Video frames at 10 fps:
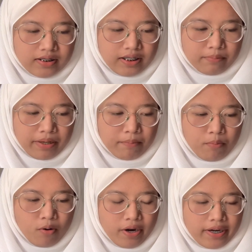see in my
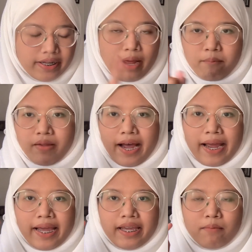board, yeah,
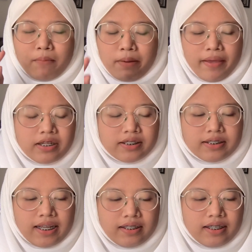my page
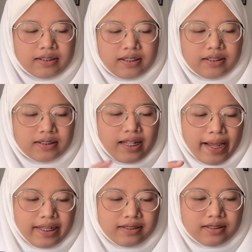aesthetic is in the
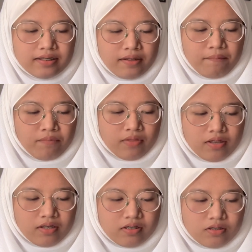slides.
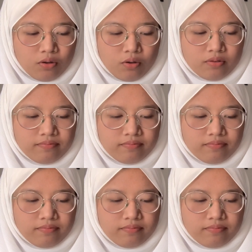So